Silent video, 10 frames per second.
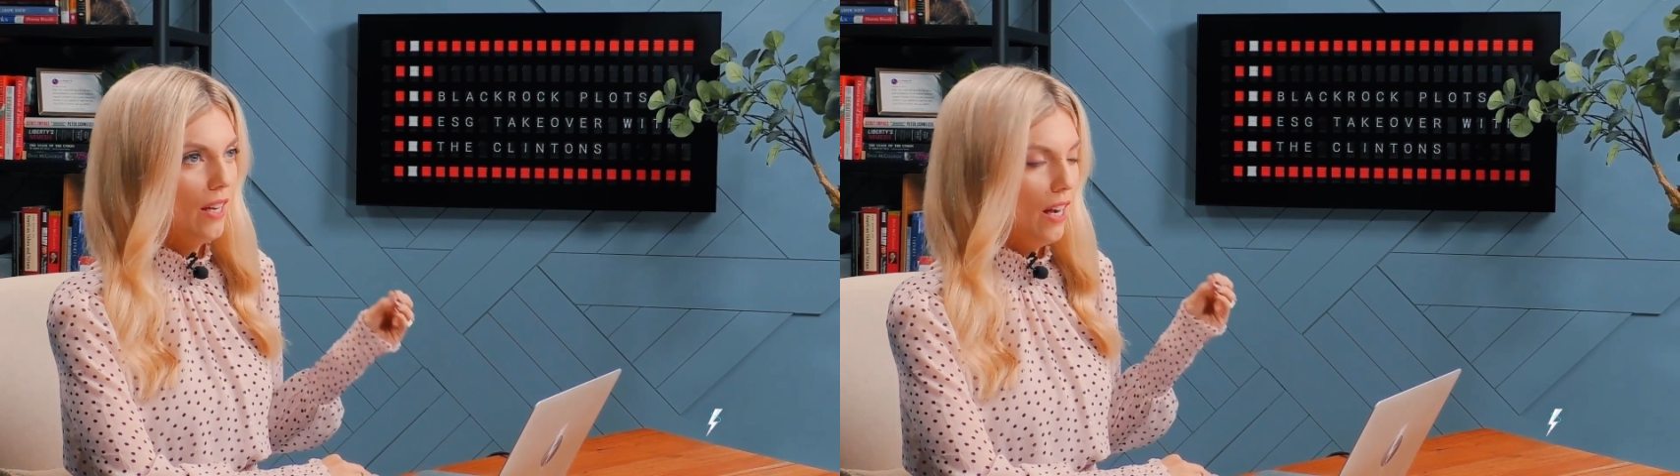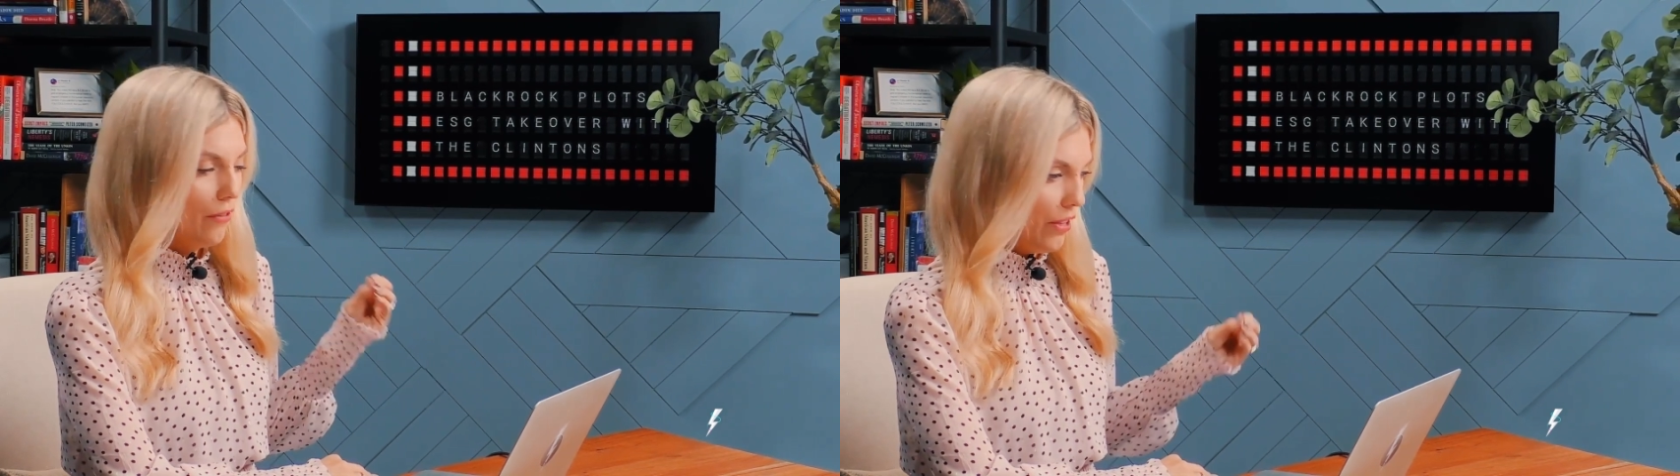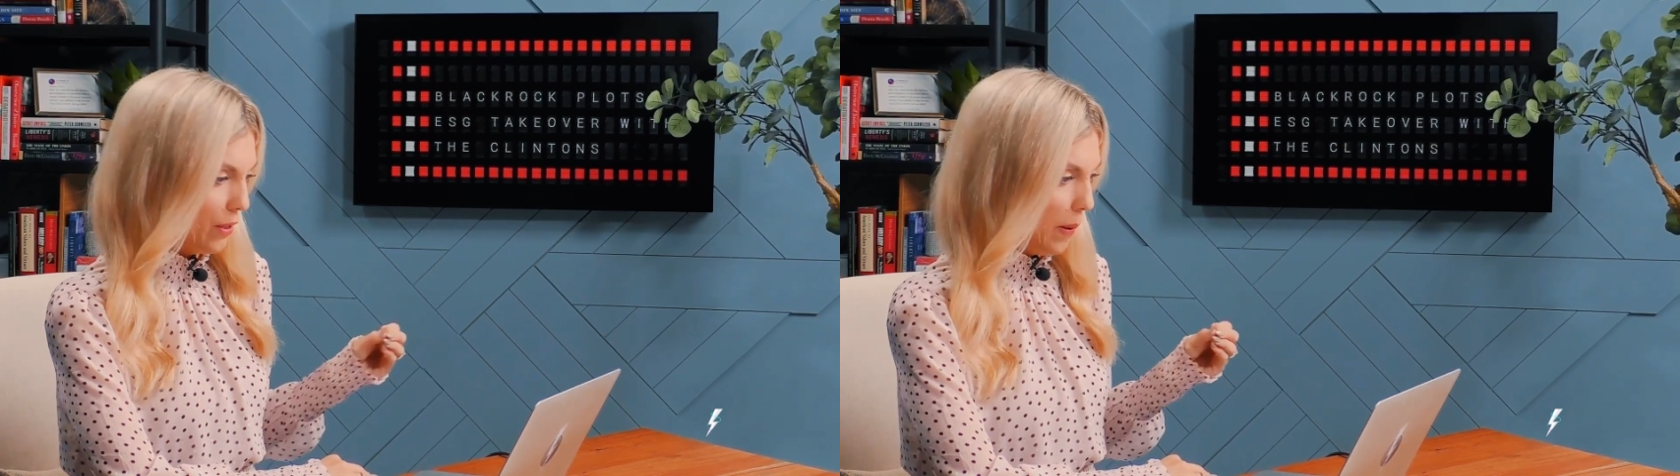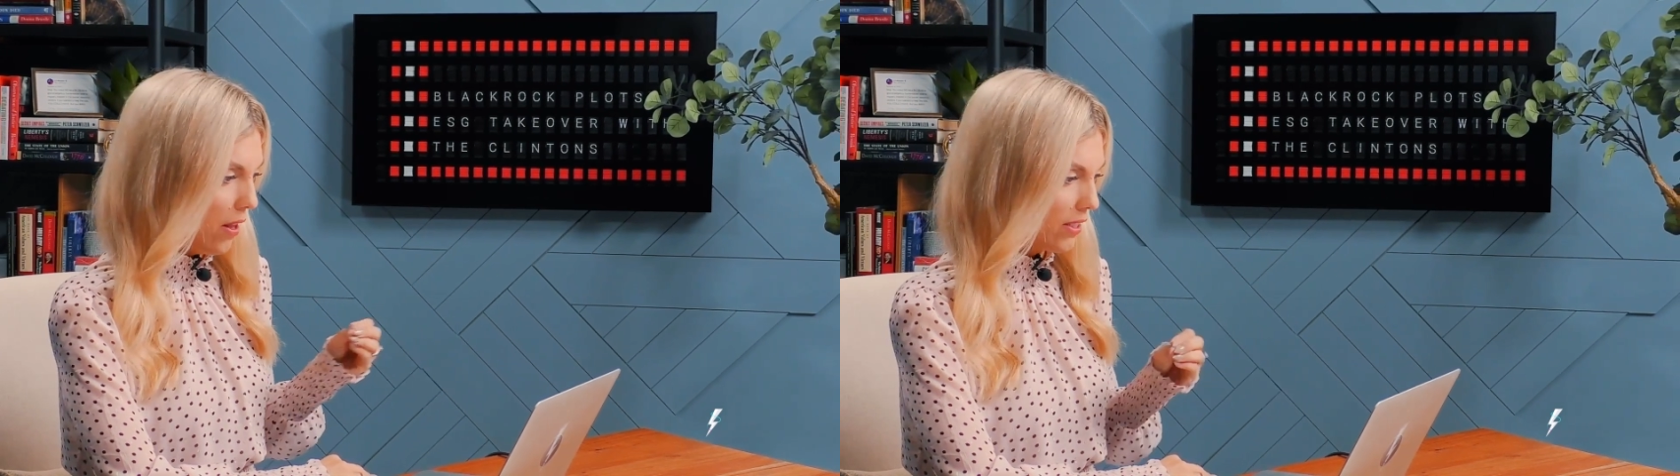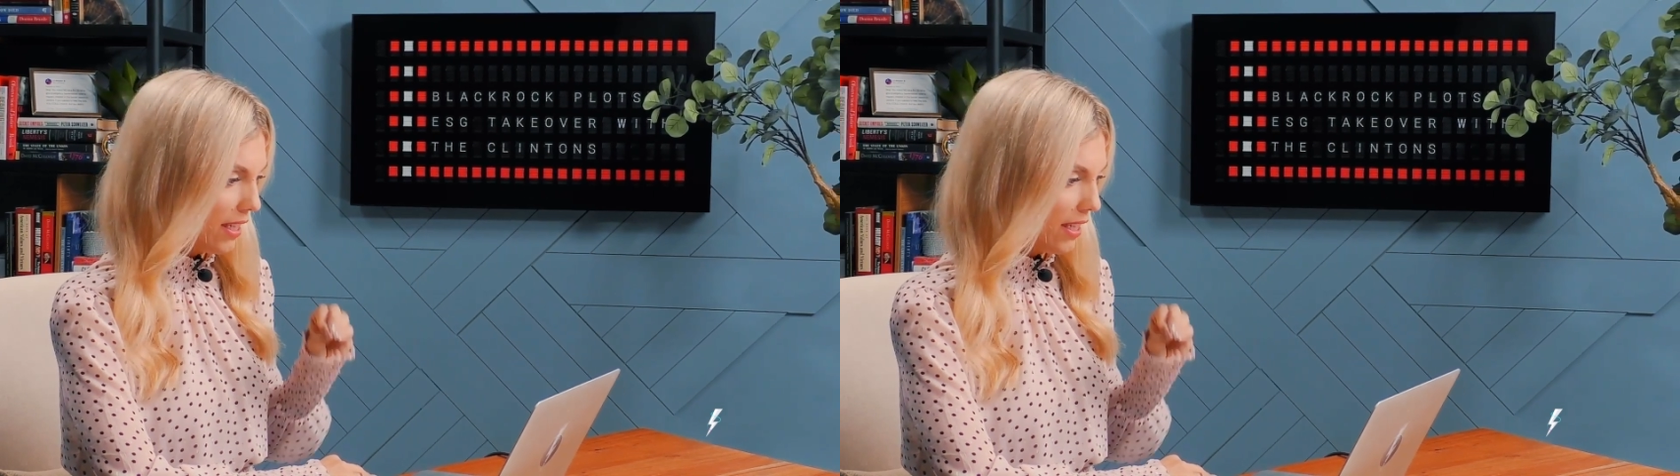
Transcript: of this policy.